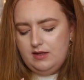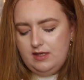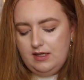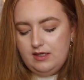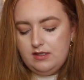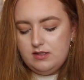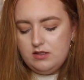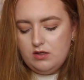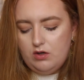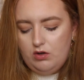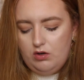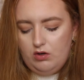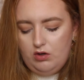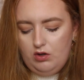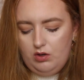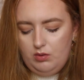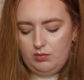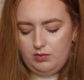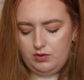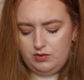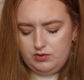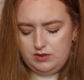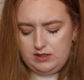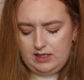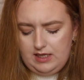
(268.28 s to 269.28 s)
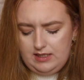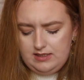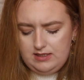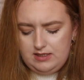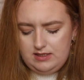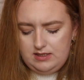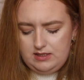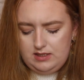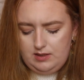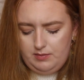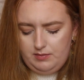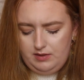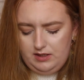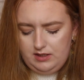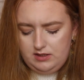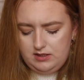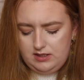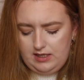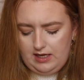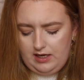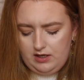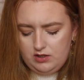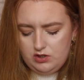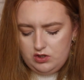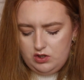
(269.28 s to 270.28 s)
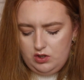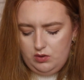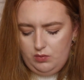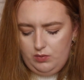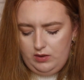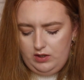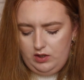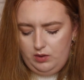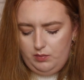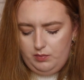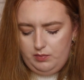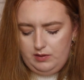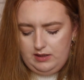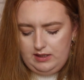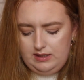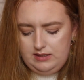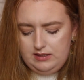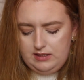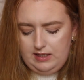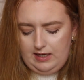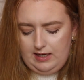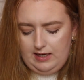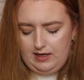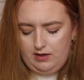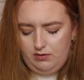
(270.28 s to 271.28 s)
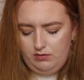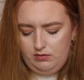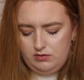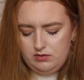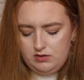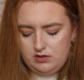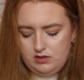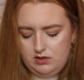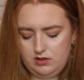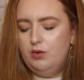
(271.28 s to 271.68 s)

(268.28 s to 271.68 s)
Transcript: This almost has a similar texture when you blend it out.